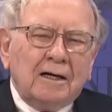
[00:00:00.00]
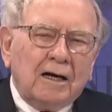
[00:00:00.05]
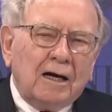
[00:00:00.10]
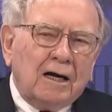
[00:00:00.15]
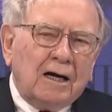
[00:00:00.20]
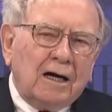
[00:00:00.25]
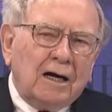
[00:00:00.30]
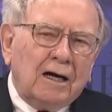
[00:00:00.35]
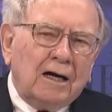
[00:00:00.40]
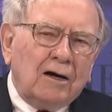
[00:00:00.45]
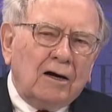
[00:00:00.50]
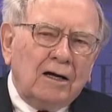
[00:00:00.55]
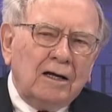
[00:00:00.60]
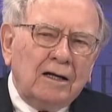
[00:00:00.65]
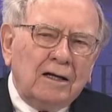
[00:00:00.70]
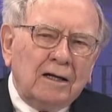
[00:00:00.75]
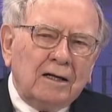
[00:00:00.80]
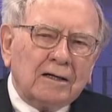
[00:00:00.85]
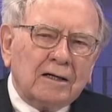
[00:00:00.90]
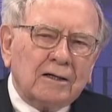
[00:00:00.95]
Uh,
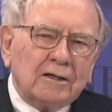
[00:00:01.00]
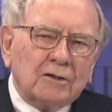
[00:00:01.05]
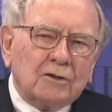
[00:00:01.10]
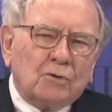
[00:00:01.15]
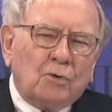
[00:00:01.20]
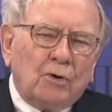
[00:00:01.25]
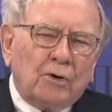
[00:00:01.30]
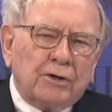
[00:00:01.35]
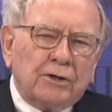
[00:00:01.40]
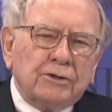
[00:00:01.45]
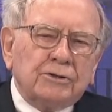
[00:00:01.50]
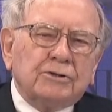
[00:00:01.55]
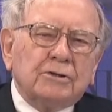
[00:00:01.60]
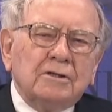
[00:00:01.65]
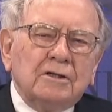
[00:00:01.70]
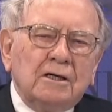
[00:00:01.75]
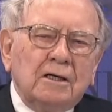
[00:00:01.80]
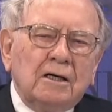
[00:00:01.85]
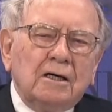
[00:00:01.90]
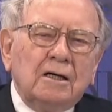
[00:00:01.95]
quarters
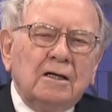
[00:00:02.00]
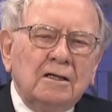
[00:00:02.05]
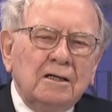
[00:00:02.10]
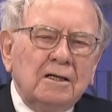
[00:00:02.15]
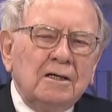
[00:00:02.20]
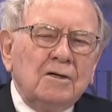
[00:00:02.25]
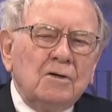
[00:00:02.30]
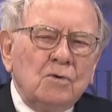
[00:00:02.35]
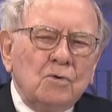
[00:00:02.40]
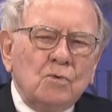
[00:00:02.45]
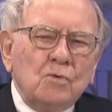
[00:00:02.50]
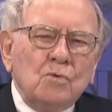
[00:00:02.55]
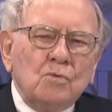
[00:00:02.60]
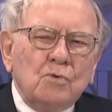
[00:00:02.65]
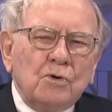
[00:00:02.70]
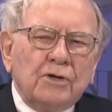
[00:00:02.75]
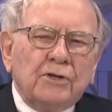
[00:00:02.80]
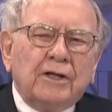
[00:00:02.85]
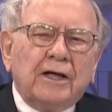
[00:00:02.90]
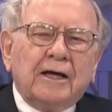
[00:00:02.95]
uh,
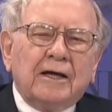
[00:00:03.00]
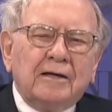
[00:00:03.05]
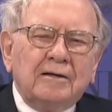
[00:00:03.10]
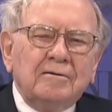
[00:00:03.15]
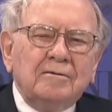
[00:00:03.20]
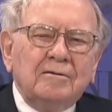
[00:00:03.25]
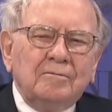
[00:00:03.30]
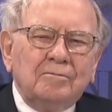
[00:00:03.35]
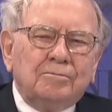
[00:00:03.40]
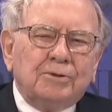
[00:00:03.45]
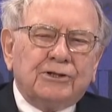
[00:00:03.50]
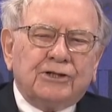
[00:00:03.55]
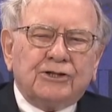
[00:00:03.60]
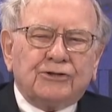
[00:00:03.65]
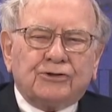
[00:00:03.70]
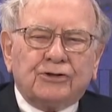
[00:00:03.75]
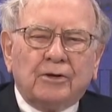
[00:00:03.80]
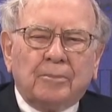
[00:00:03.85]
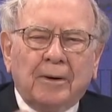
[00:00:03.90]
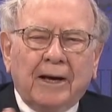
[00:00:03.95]
with a
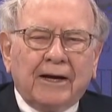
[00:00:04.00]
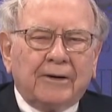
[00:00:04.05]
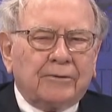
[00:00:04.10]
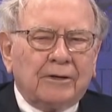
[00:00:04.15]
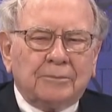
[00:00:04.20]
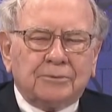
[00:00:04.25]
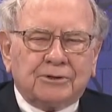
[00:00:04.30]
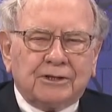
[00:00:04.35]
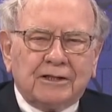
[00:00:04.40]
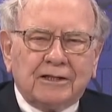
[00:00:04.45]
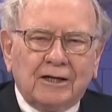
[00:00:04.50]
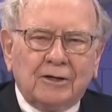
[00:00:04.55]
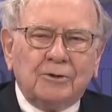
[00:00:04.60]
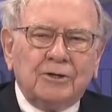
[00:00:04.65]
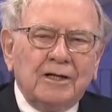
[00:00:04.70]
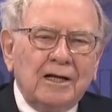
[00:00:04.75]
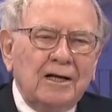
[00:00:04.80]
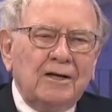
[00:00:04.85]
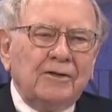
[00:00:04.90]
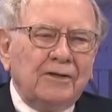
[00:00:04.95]
petition of bankruptcy. They,
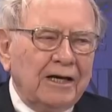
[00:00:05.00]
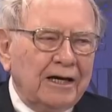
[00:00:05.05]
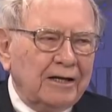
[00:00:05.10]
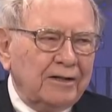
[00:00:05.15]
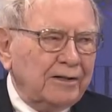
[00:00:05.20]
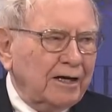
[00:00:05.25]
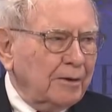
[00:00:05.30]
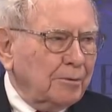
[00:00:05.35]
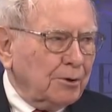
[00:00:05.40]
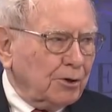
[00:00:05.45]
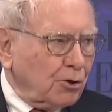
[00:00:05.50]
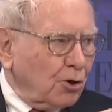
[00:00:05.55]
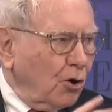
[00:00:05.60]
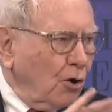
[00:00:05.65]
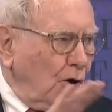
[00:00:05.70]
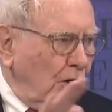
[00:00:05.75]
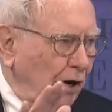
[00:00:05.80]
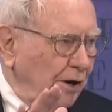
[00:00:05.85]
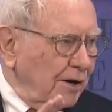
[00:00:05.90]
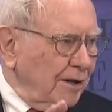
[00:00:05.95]
they, they were
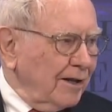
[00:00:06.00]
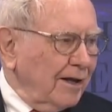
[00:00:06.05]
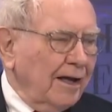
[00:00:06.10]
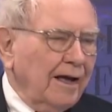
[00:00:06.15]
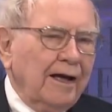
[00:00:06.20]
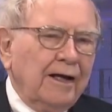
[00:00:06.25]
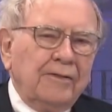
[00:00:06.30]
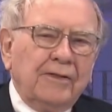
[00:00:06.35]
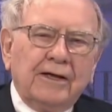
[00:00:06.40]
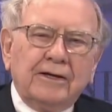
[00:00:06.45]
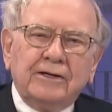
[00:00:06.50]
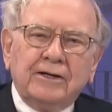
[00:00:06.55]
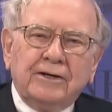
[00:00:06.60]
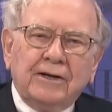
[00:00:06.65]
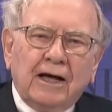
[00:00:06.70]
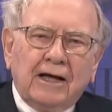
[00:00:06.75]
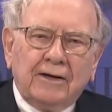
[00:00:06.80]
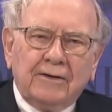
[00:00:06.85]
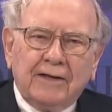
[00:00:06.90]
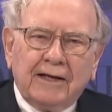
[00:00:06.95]
gone, and they did
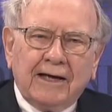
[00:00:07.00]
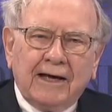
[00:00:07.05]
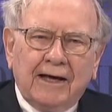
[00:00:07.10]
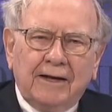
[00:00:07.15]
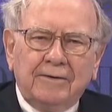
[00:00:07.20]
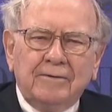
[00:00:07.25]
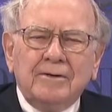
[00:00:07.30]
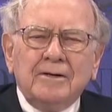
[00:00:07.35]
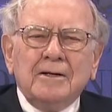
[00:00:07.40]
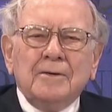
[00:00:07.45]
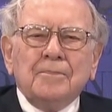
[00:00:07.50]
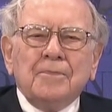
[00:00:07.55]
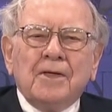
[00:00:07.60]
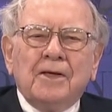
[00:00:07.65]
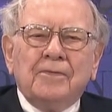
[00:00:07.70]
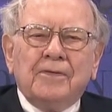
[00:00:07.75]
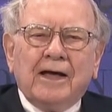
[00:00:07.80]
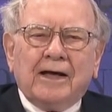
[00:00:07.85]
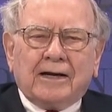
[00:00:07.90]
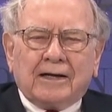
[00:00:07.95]
not. They had
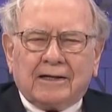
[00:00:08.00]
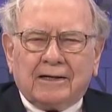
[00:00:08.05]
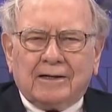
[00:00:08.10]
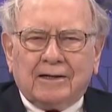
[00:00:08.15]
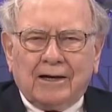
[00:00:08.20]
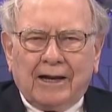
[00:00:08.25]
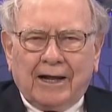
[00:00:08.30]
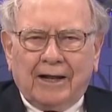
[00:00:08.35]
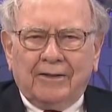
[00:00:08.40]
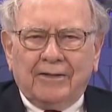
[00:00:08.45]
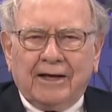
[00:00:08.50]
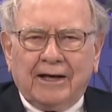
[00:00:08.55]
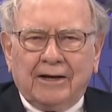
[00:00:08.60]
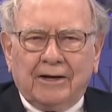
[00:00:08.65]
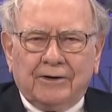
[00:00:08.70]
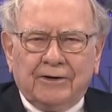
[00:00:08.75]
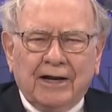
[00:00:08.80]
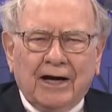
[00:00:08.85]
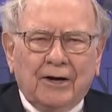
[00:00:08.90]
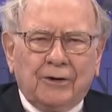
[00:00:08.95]
they had a they had
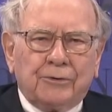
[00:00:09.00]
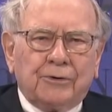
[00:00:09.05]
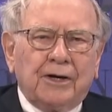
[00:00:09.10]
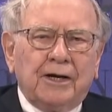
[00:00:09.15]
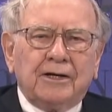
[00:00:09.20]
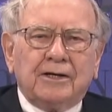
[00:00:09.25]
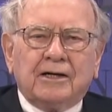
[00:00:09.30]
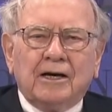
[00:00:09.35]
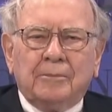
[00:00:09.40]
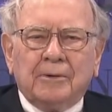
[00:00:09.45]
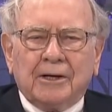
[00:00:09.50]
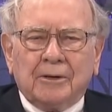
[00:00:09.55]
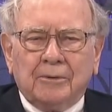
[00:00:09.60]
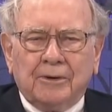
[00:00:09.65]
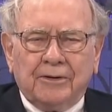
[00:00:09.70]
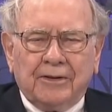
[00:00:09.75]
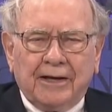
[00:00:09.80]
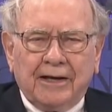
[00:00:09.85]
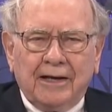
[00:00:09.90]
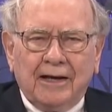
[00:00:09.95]
a downgrade coming
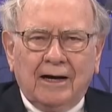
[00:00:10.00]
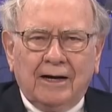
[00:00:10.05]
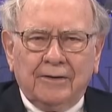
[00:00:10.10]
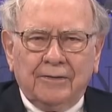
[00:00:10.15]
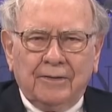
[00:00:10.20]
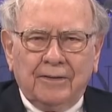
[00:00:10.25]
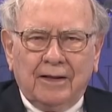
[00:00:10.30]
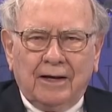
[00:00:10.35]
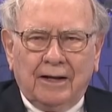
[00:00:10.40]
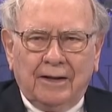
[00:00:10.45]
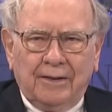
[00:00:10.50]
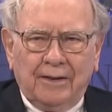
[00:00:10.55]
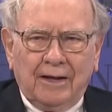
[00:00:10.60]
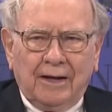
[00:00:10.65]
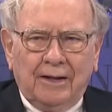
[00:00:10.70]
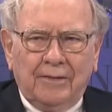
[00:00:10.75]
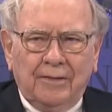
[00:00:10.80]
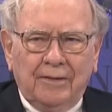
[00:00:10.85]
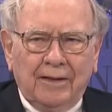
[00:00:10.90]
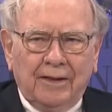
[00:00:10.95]
where they on on
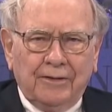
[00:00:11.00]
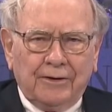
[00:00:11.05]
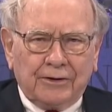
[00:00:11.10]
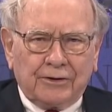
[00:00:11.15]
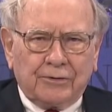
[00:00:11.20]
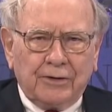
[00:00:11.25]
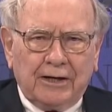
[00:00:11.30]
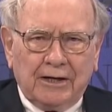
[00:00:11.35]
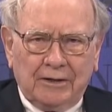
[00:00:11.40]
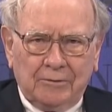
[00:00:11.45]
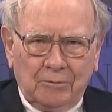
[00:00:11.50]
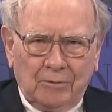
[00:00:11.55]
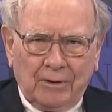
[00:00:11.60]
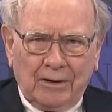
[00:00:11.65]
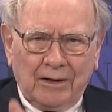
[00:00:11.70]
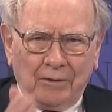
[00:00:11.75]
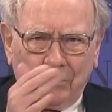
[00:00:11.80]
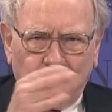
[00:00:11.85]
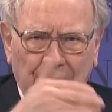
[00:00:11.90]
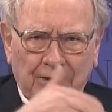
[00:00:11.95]
on their credit
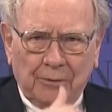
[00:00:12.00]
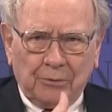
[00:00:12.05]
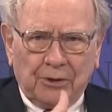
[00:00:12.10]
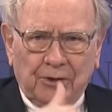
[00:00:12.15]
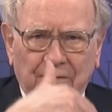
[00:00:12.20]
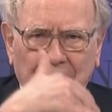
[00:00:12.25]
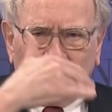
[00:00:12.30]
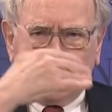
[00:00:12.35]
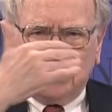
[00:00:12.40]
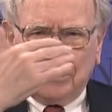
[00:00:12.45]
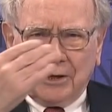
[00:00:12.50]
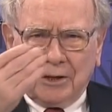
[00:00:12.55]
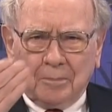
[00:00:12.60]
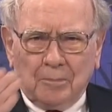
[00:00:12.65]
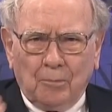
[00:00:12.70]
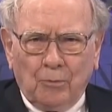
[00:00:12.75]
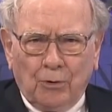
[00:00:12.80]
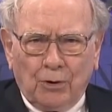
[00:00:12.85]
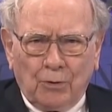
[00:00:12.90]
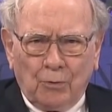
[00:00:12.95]
where they would have had to put
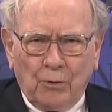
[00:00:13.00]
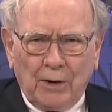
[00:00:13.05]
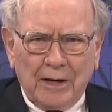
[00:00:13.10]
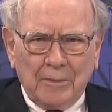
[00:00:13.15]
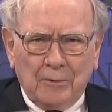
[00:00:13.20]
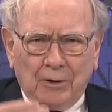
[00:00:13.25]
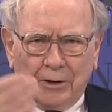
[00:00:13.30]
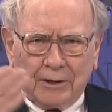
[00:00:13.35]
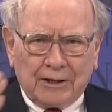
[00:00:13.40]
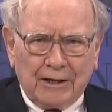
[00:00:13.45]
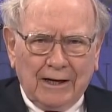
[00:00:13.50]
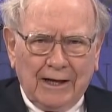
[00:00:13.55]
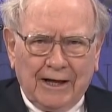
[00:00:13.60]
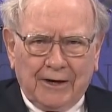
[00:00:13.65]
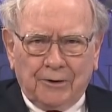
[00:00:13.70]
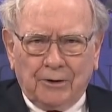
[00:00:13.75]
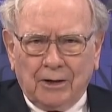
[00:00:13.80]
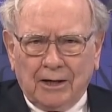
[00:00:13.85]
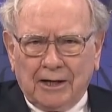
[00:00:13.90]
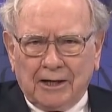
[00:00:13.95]
up more way more
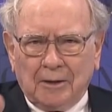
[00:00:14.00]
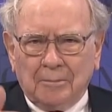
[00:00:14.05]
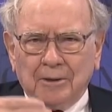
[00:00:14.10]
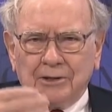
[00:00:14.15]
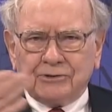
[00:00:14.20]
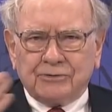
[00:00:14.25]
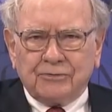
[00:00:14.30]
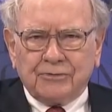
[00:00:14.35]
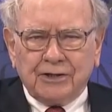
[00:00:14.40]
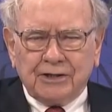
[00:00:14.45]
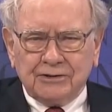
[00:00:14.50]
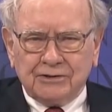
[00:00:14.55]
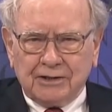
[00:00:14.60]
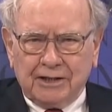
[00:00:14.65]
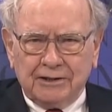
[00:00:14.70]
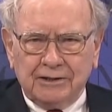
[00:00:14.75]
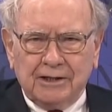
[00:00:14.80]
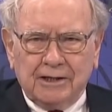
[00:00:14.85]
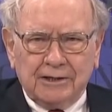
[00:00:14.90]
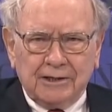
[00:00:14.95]
collateral on a bunch of things
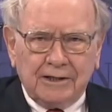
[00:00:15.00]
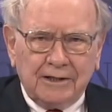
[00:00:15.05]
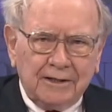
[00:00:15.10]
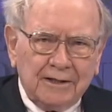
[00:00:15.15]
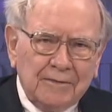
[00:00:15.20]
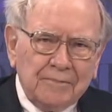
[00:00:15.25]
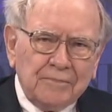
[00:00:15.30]
they'd done